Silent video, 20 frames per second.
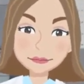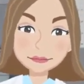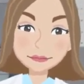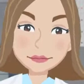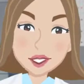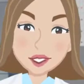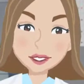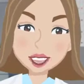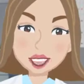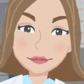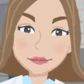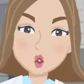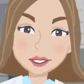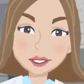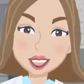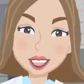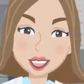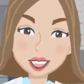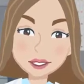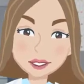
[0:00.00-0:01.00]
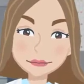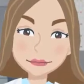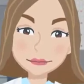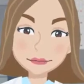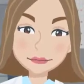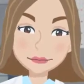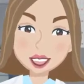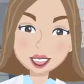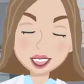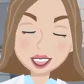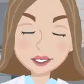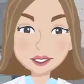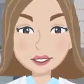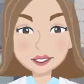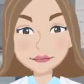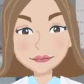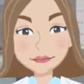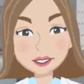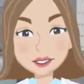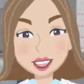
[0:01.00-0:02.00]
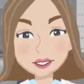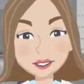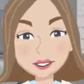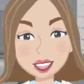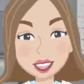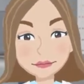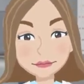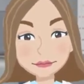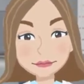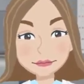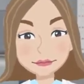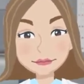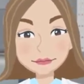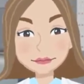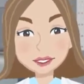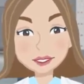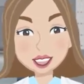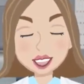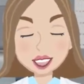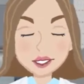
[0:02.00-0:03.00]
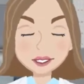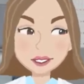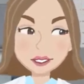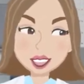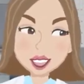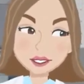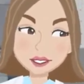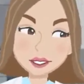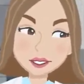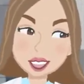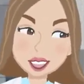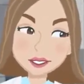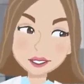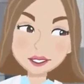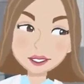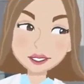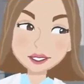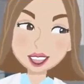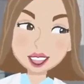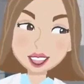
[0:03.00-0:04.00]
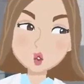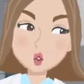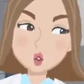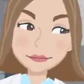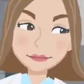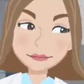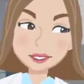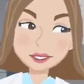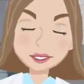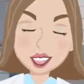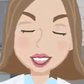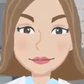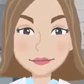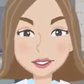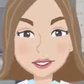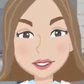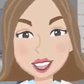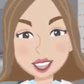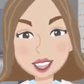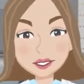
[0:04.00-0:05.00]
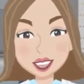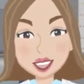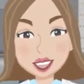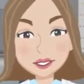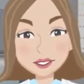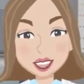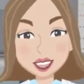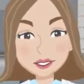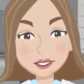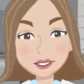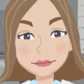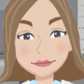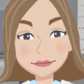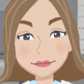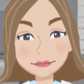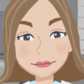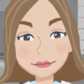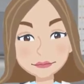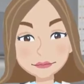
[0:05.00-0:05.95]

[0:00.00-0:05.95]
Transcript: One thing you'll notice in different protocols is that the incubation times have a pretty wide range,